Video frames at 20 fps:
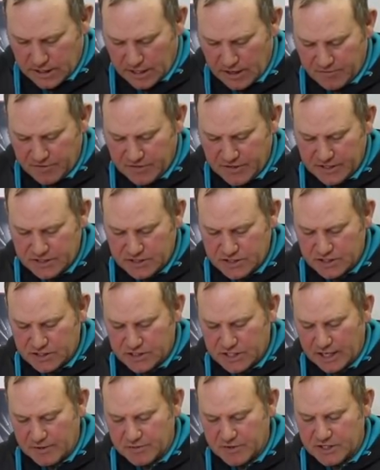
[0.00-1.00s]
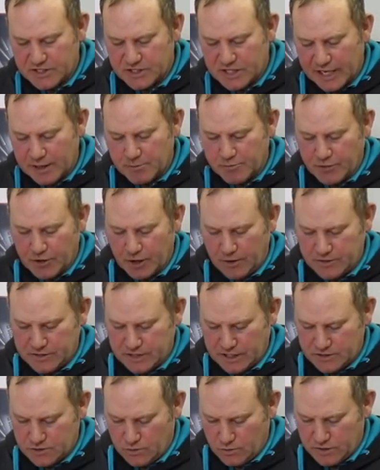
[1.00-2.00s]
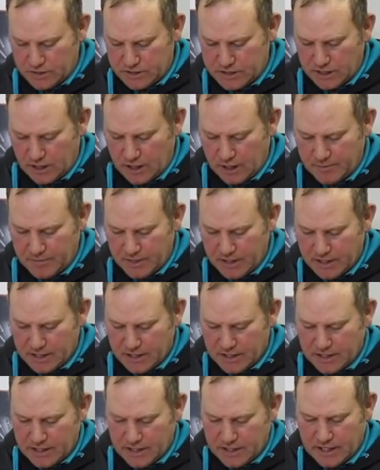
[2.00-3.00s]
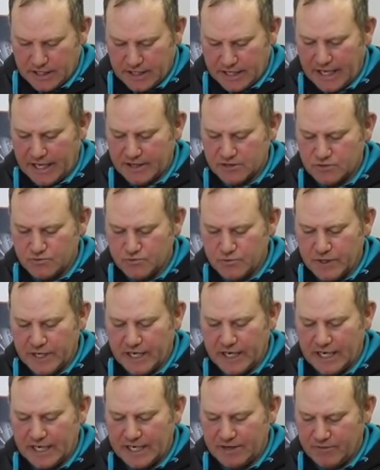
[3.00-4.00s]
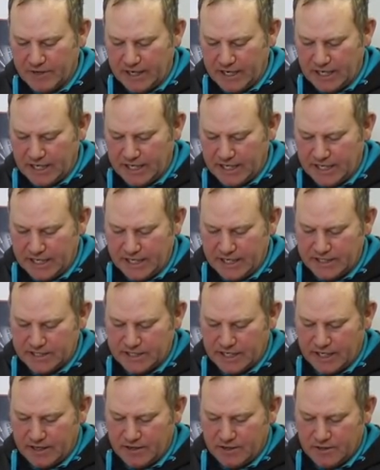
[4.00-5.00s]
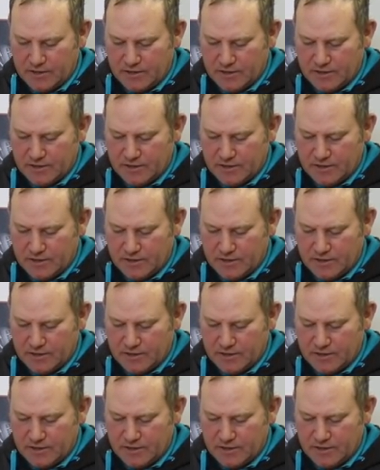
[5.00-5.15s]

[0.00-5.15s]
Everything's the same process all the time. It gets really, really easy.